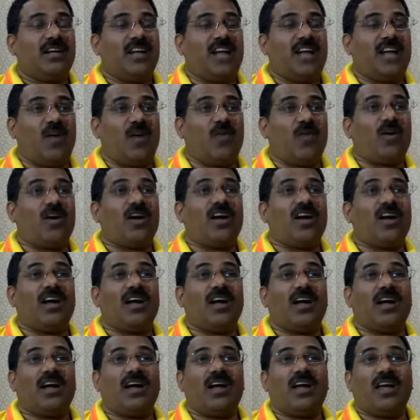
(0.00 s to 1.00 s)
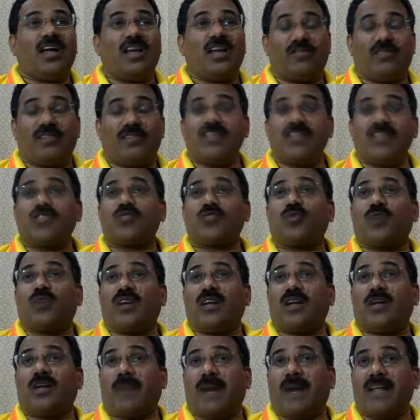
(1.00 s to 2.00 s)
Now, if this
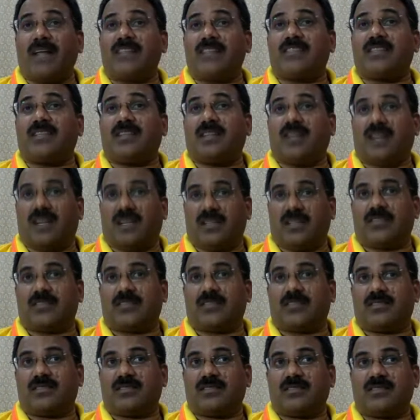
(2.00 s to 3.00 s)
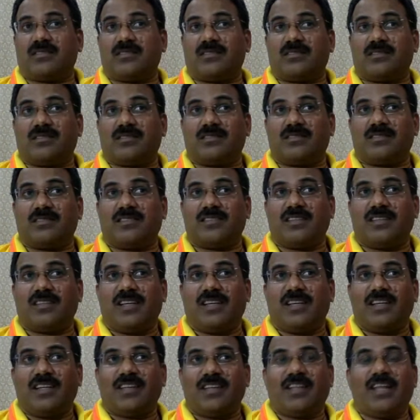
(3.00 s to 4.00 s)
word abides in us,
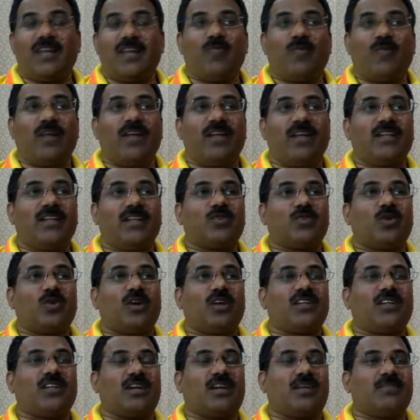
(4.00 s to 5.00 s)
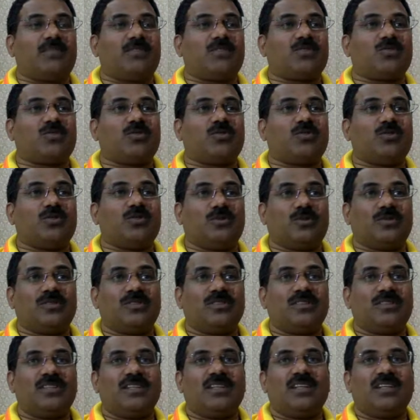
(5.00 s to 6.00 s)
then when the thought comes to you
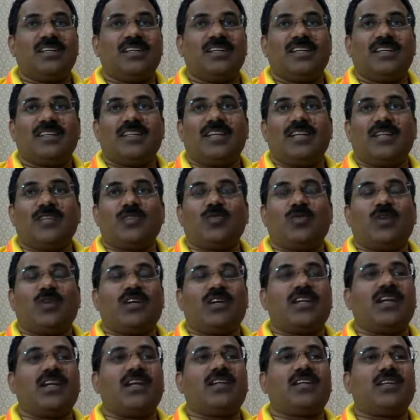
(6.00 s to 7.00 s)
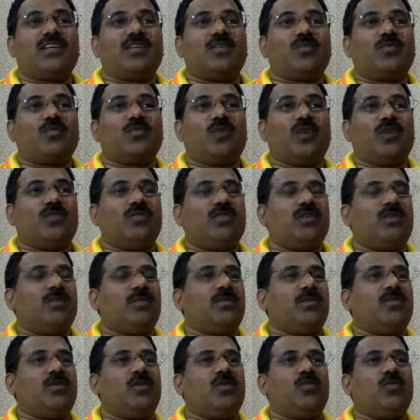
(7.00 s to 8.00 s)
that you are guilty, what will
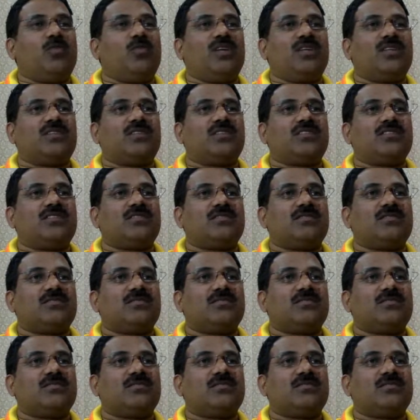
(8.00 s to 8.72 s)
be your words?